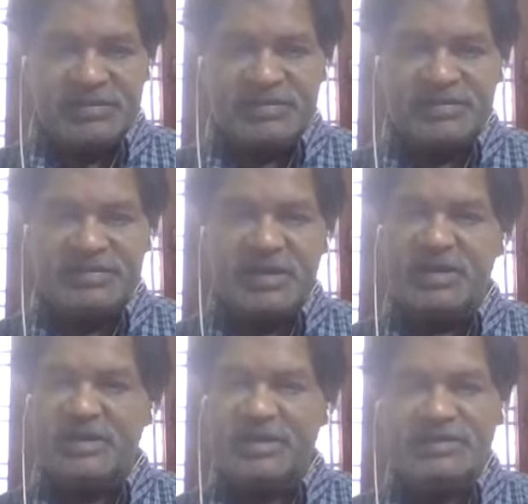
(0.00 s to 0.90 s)
Uh,
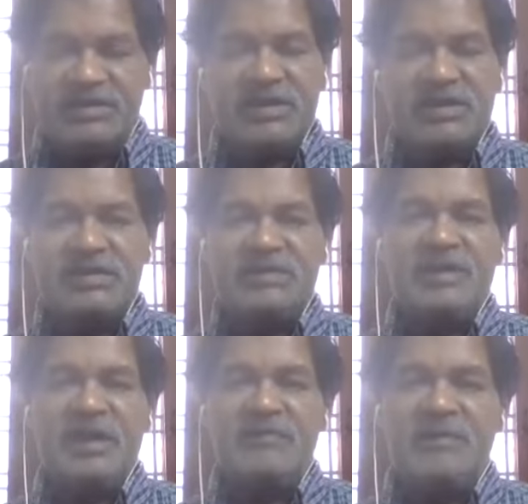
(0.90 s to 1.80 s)
generally,
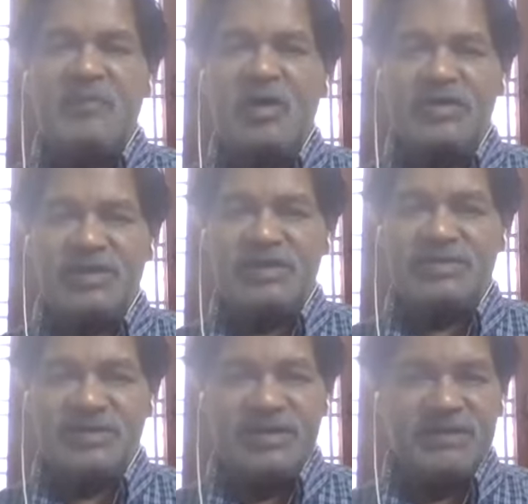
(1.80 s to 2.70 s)
the MMR
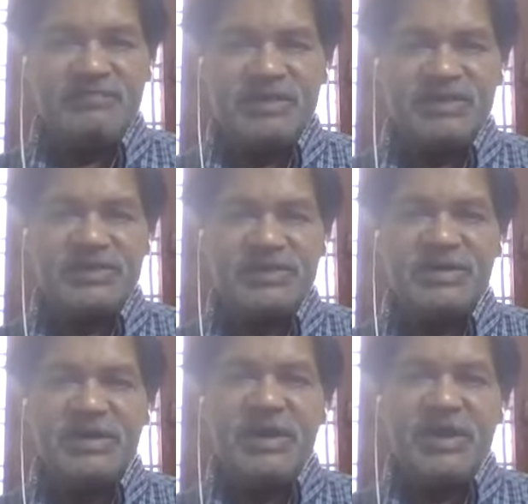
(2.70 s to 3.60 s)
is 30%.
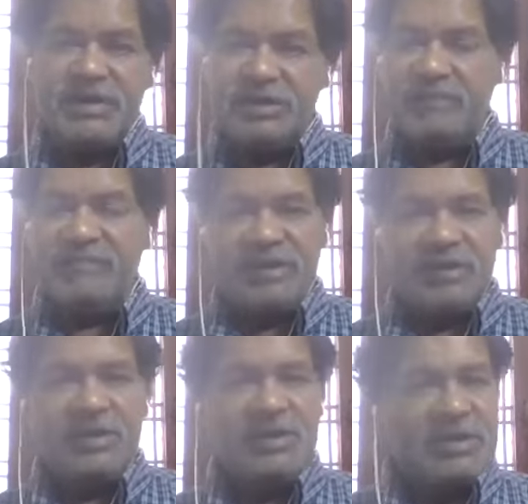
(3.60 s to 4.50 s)
In, I
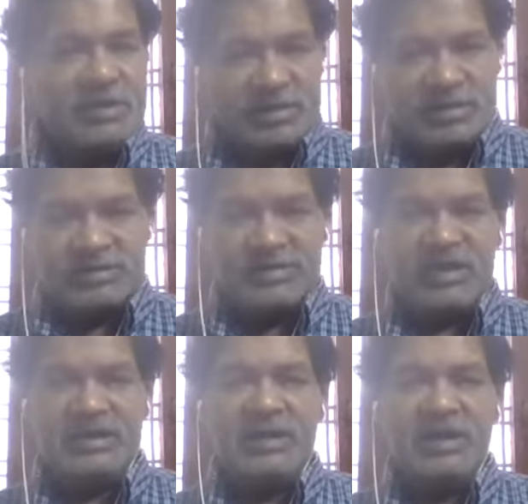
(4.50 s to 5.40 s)
mean,
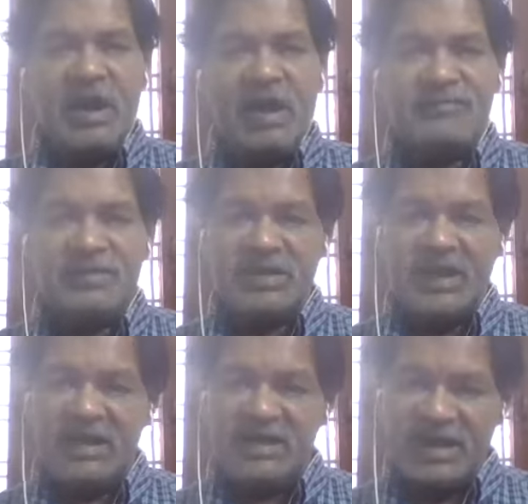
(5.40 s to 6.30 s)
then after
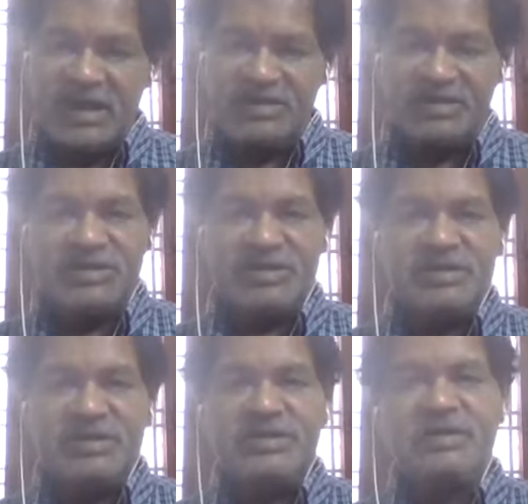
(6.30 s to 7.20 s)
calculating
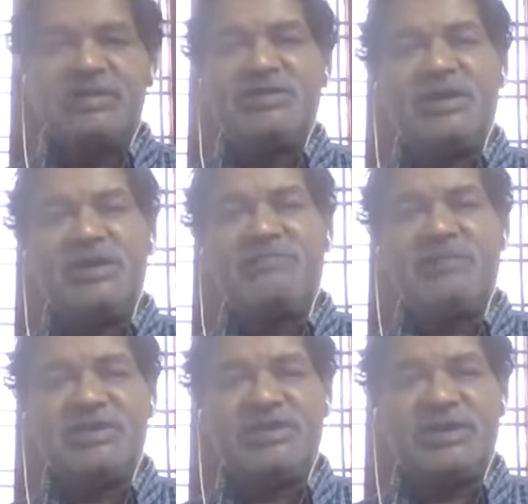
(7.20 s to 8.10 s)
the
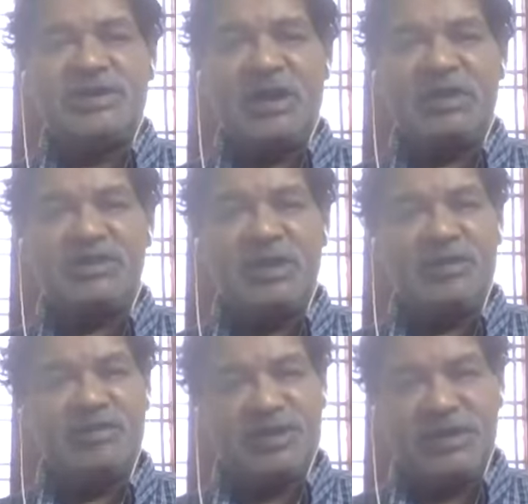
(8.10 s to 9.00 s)
30% tax, you
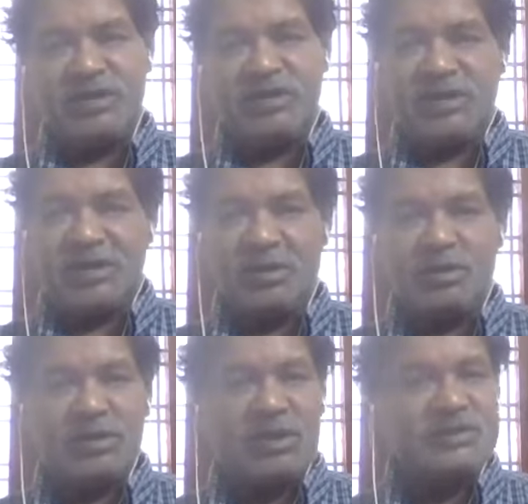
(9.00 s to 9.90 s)
have to take into
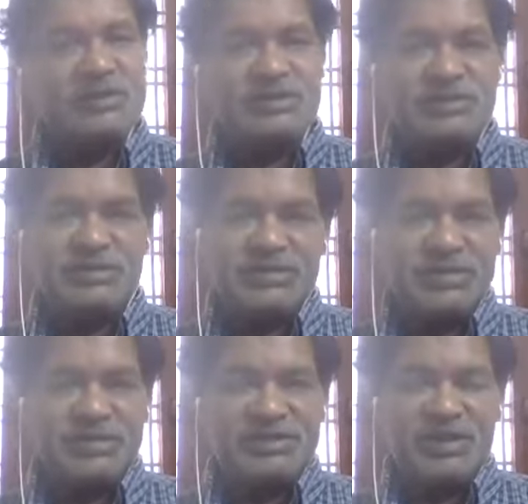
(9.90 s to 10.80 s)
account other these
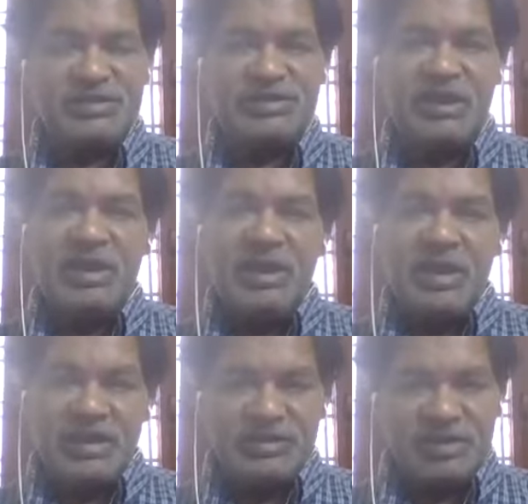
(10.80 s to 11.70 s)
things. That is
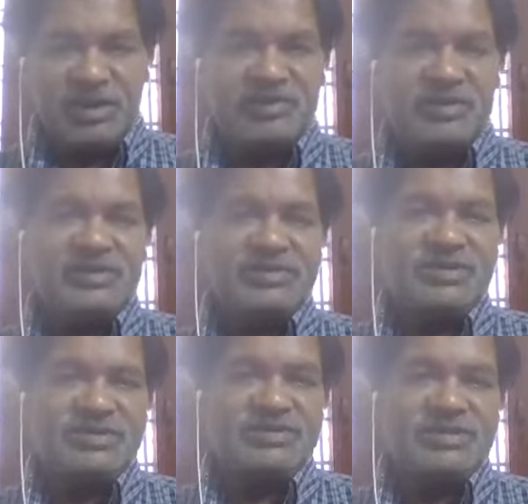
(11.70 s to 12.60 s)
educational
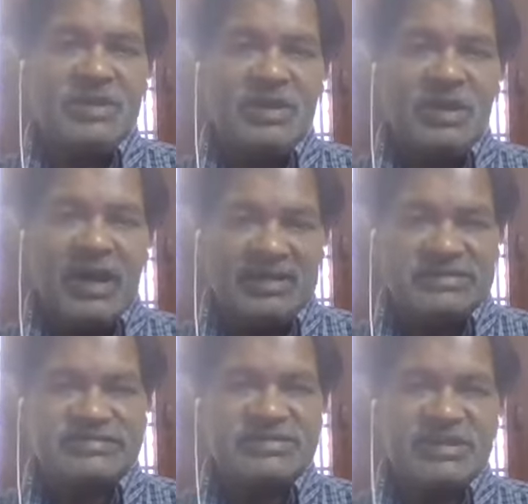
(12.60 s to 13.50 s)
cess,
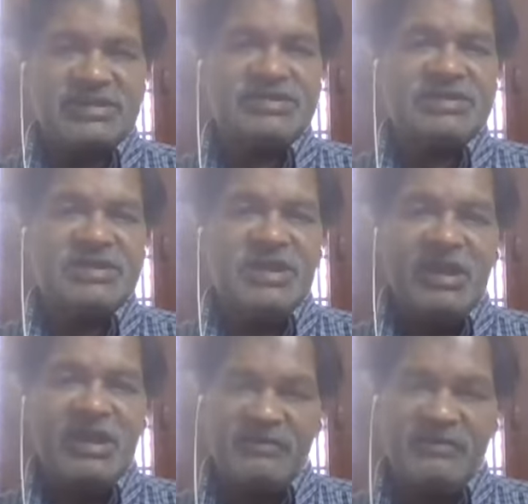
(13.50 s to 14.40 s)
health cess,
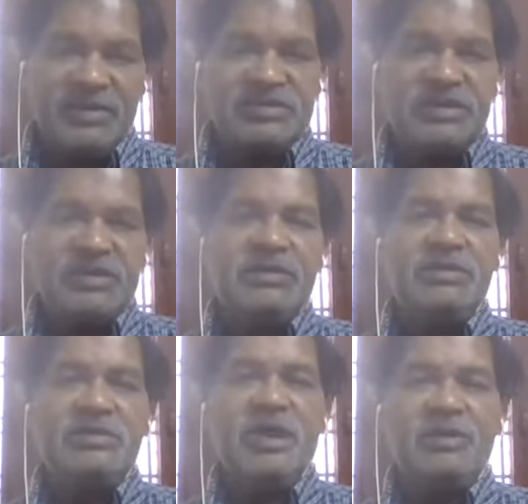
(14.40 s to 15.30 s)

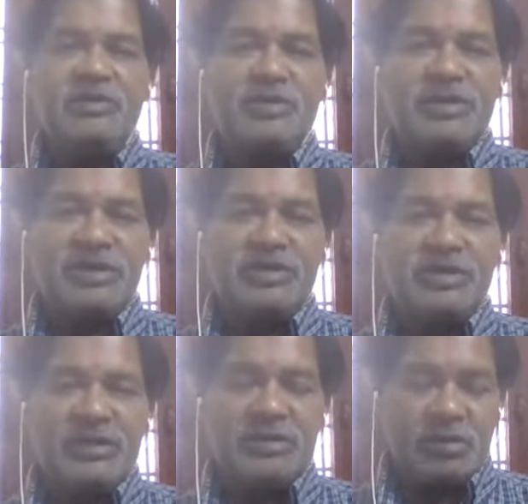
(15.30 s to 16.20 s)
everything you have to take
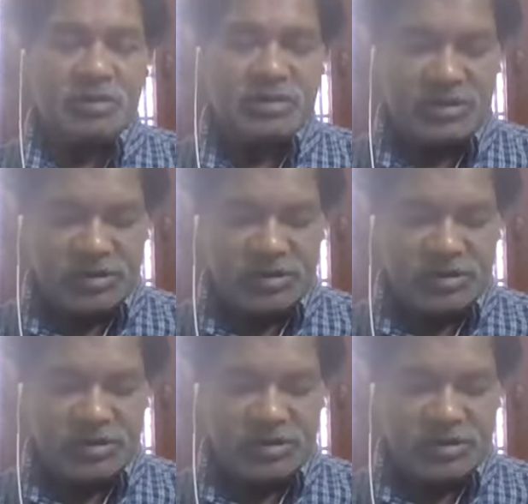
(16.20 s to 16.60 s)
into account.